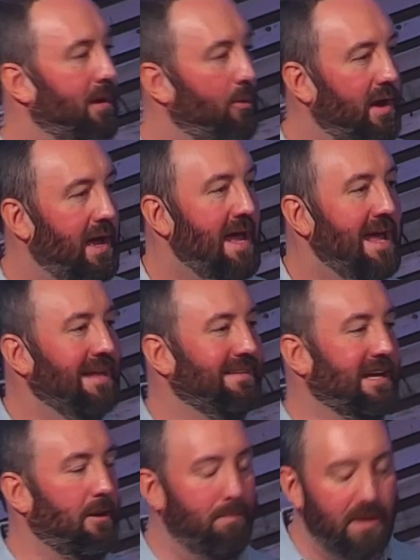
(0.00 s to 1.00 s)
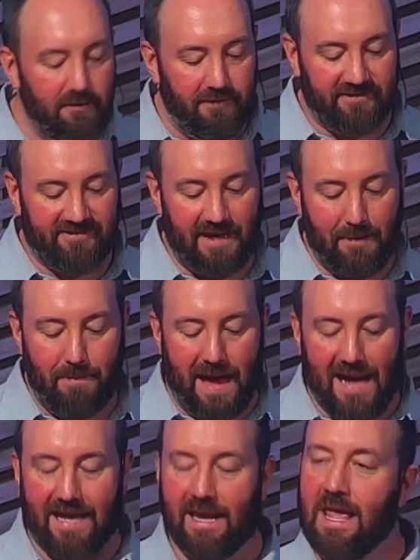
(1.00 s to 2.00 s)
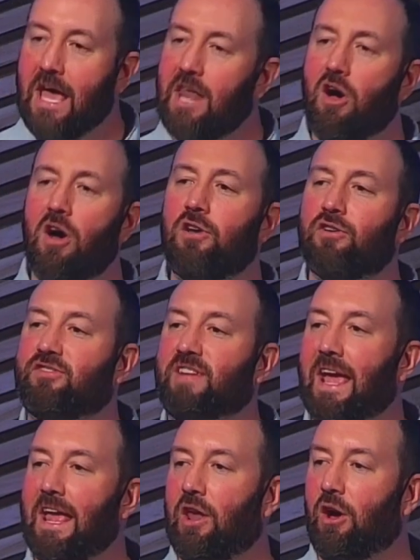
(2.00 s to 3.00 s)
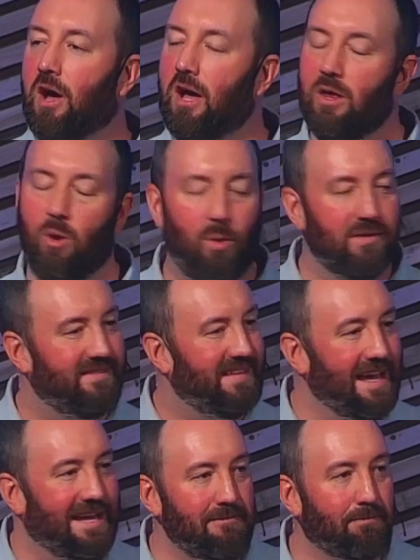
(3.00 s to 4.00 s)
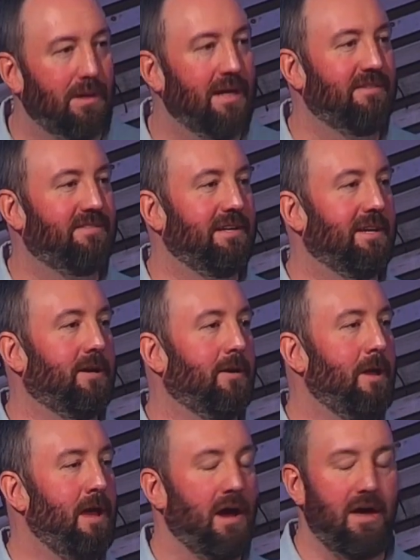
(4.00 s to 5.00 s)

But I want to take a bit of a step back and understand, what's taking place here,